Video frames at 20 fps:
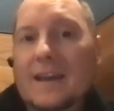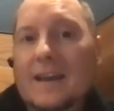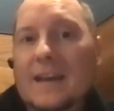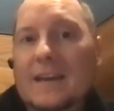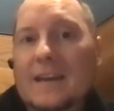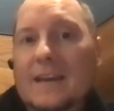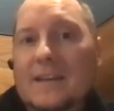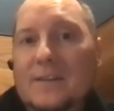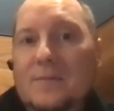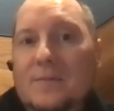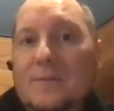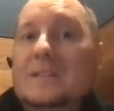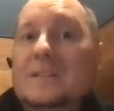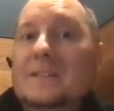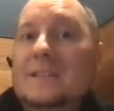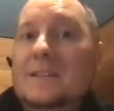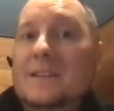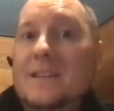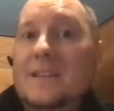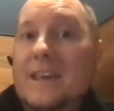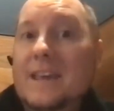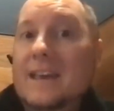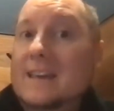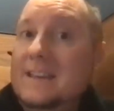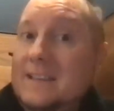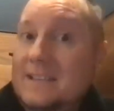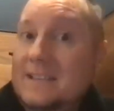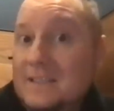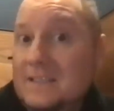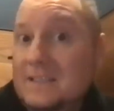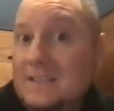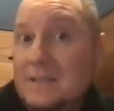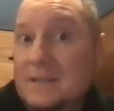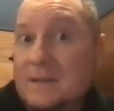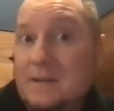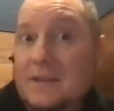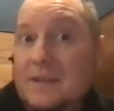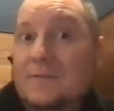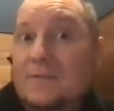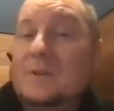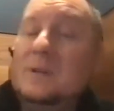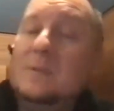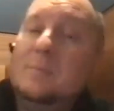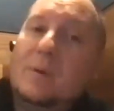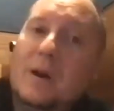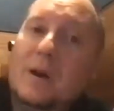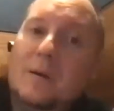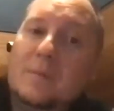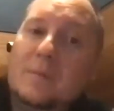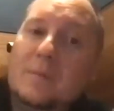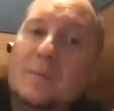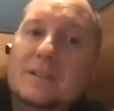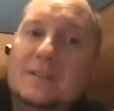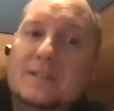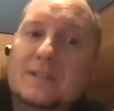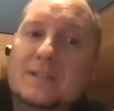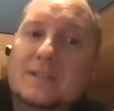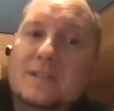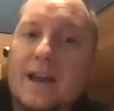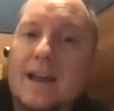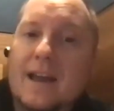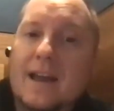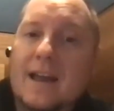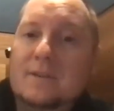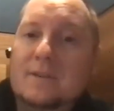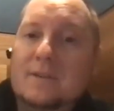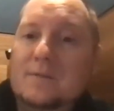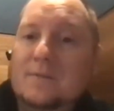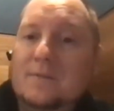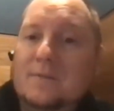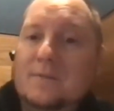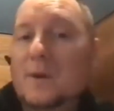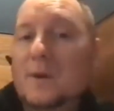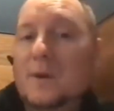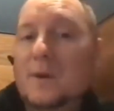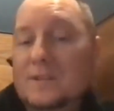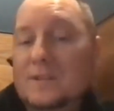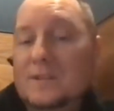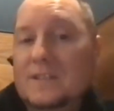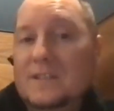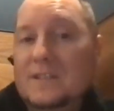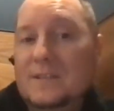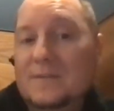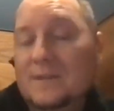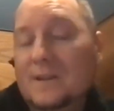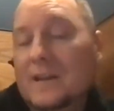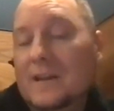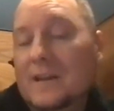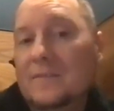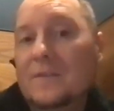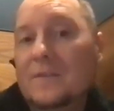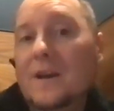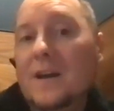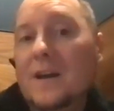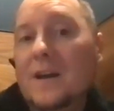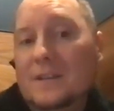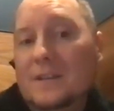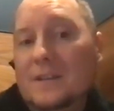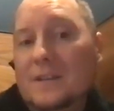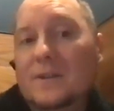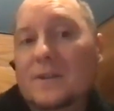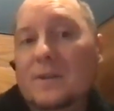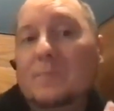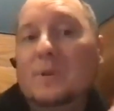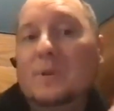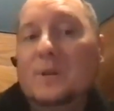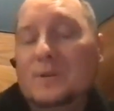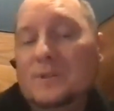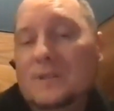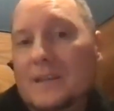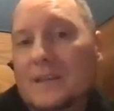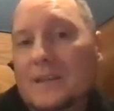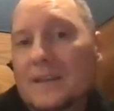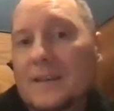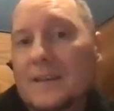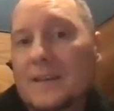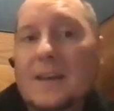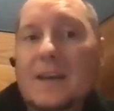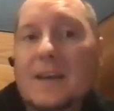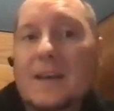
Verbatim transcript: And the reason that is is that different departments uh, have different focuses, different kind of content they're producing.